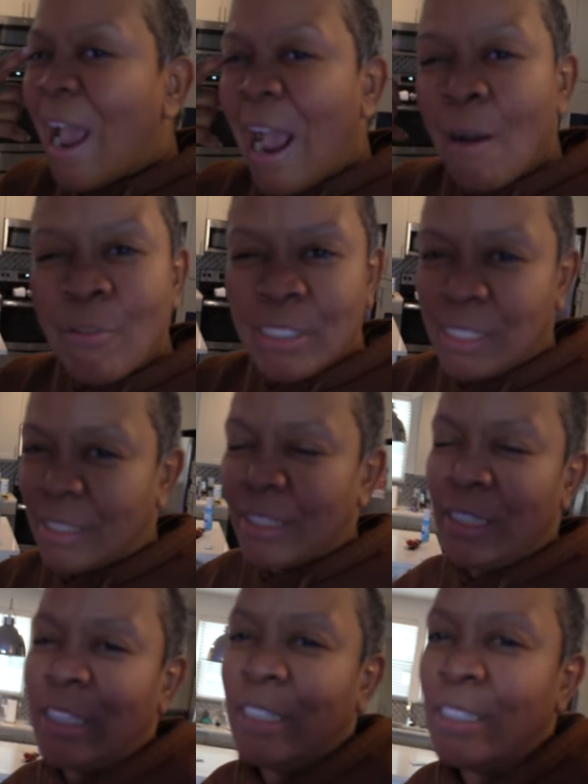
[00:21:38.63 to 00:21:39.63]
I wasn't
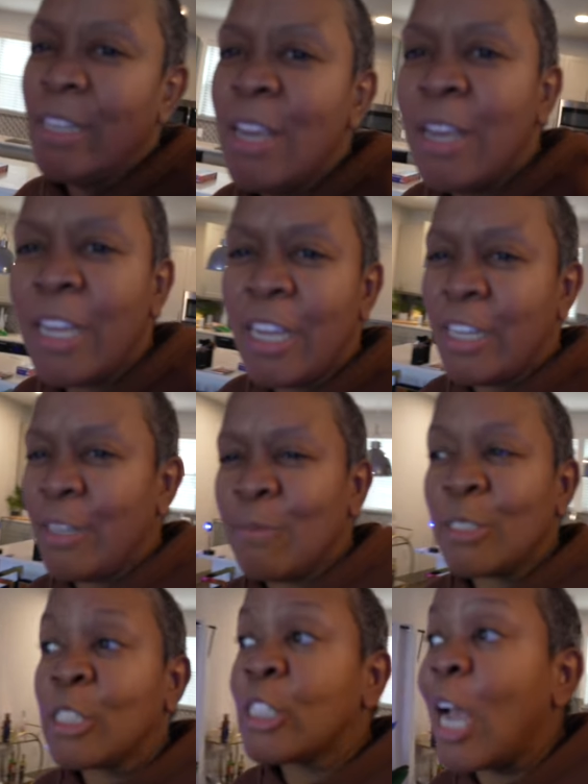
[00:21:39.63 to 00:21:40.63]
thinking, and it
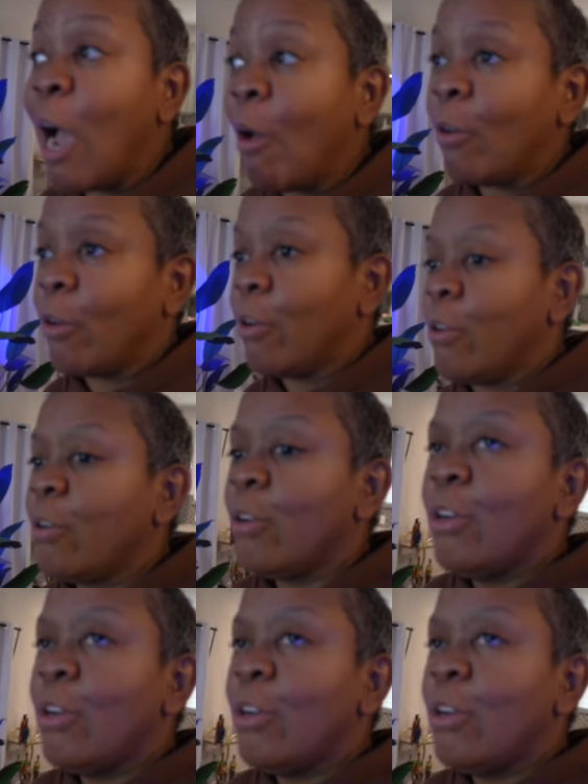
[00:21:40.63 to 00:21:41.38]
was taller.